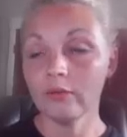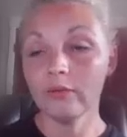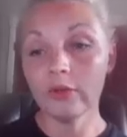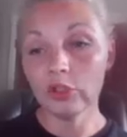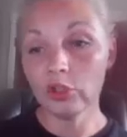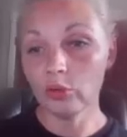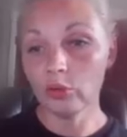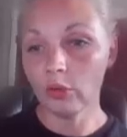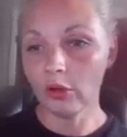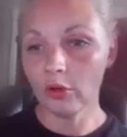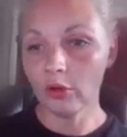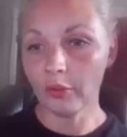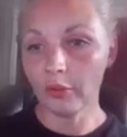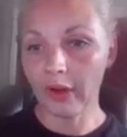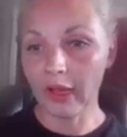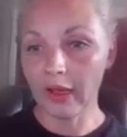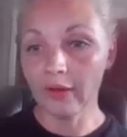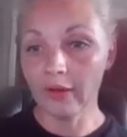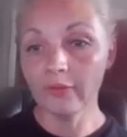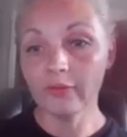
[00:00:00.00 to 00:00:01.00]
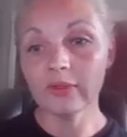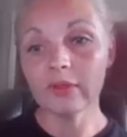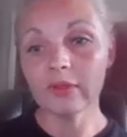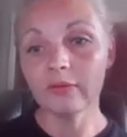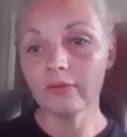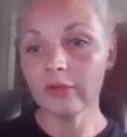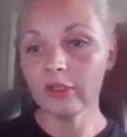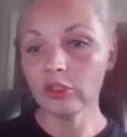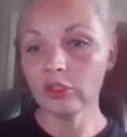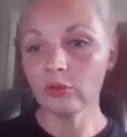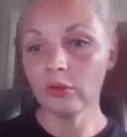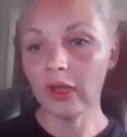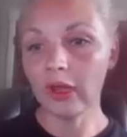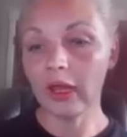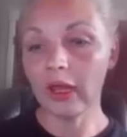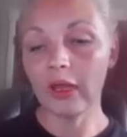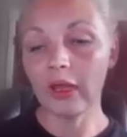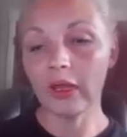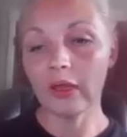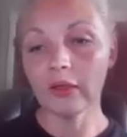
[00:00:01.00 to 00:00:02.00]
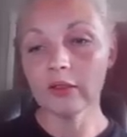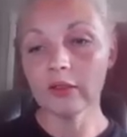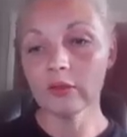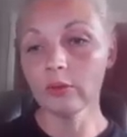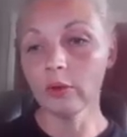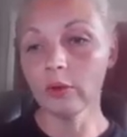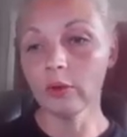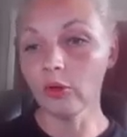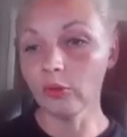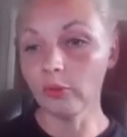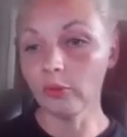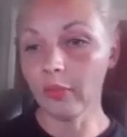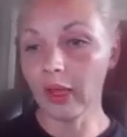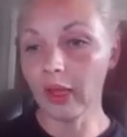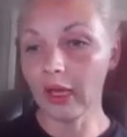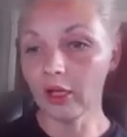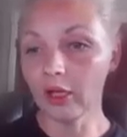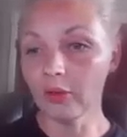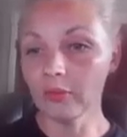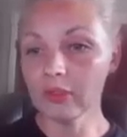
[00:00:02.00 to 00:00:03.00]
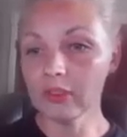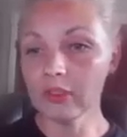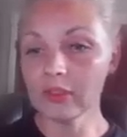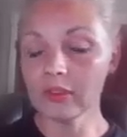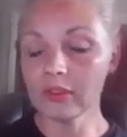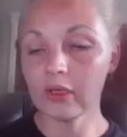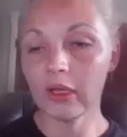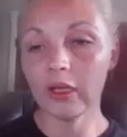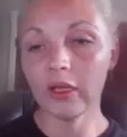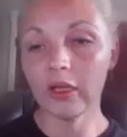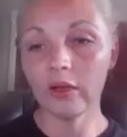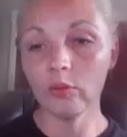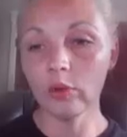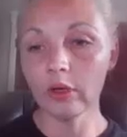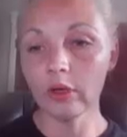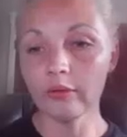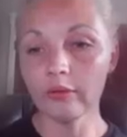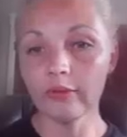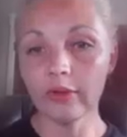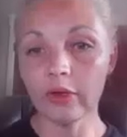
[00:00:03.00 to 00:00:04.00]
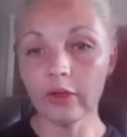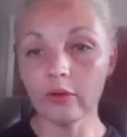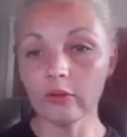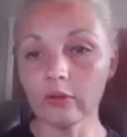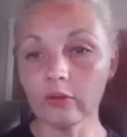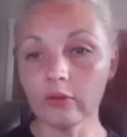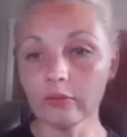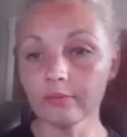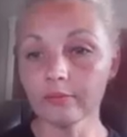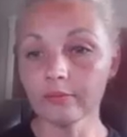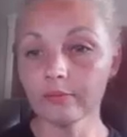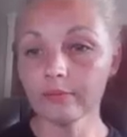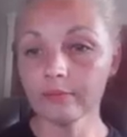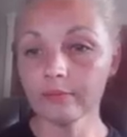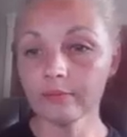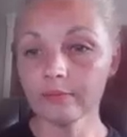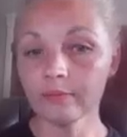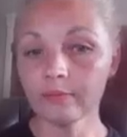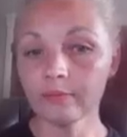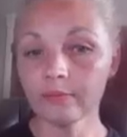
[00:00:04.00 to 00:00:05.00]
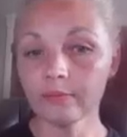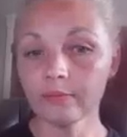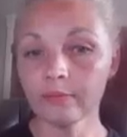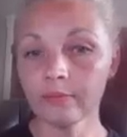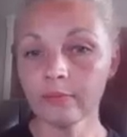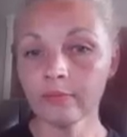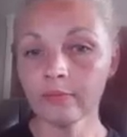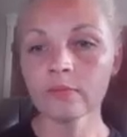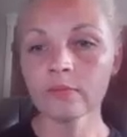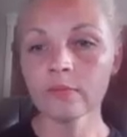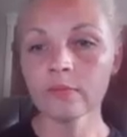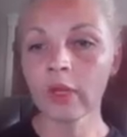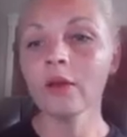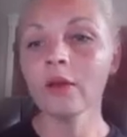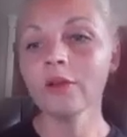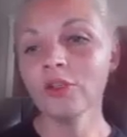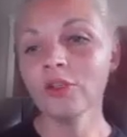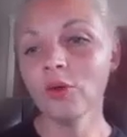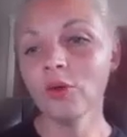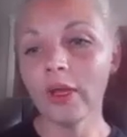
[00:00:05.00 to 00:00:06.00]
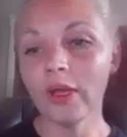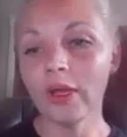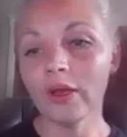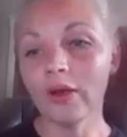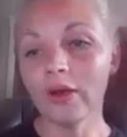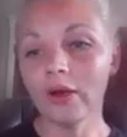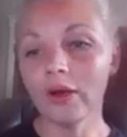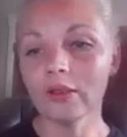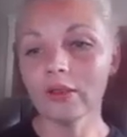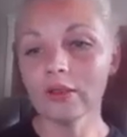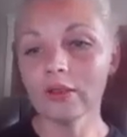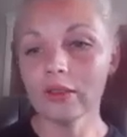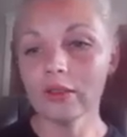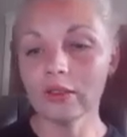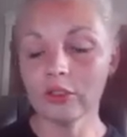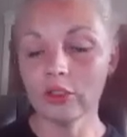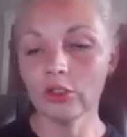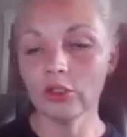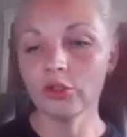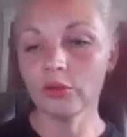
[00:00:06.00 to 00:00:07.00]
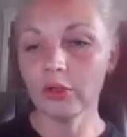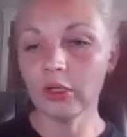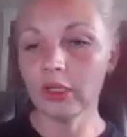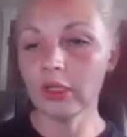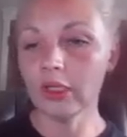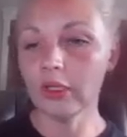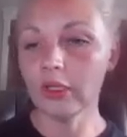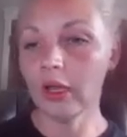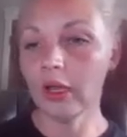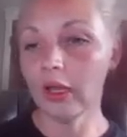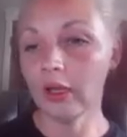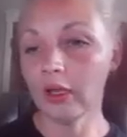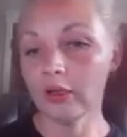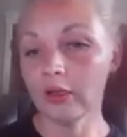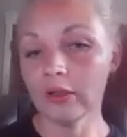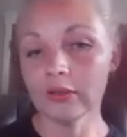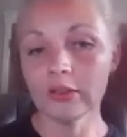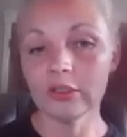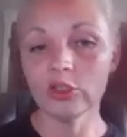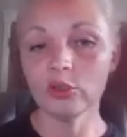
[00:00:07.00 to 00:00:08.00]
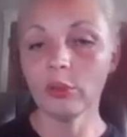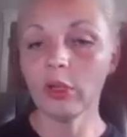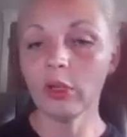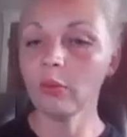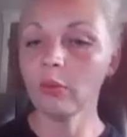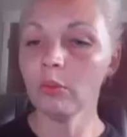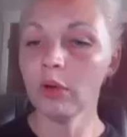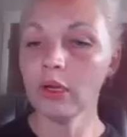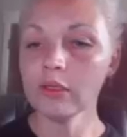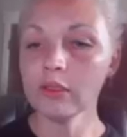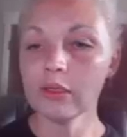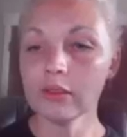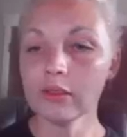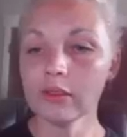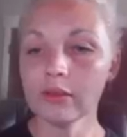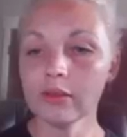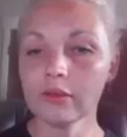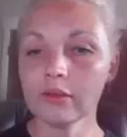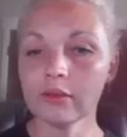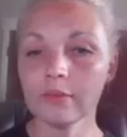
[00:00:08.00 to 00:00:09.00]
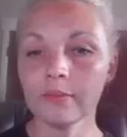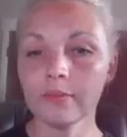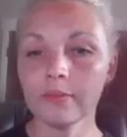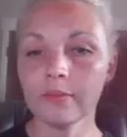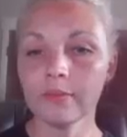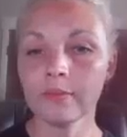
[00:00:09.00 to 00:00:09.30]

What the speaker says: visual graphs and visual aids, roadmaps, and workflow to aid in our decision tree and decision-making processes.